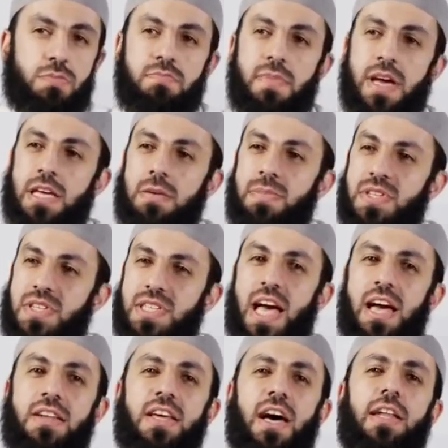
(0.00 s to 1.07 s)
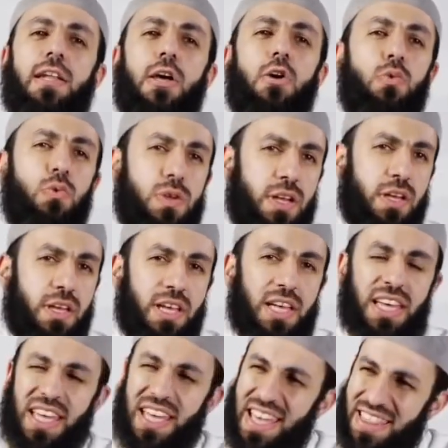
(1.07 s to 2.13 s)
to make me stand alone
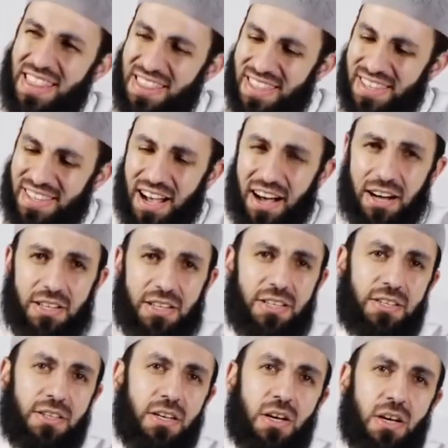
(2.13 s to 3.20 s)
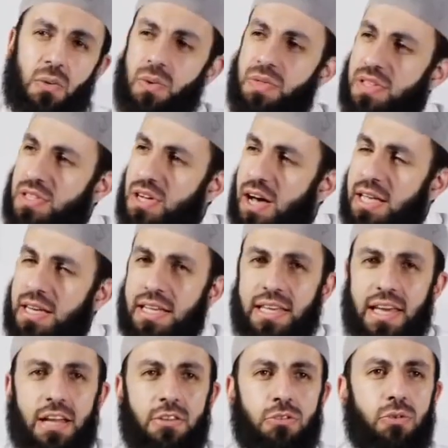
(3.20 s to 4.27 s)
in the dark with a
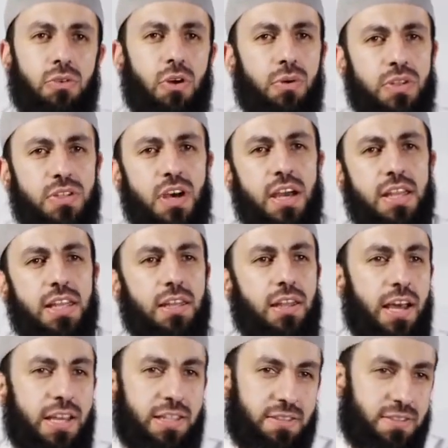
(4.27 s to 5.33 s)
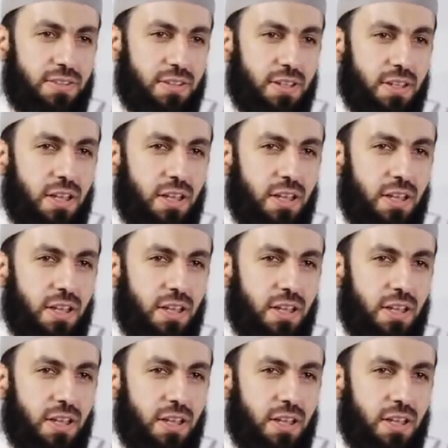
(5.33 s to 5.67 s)
tiny candle or a tiny light.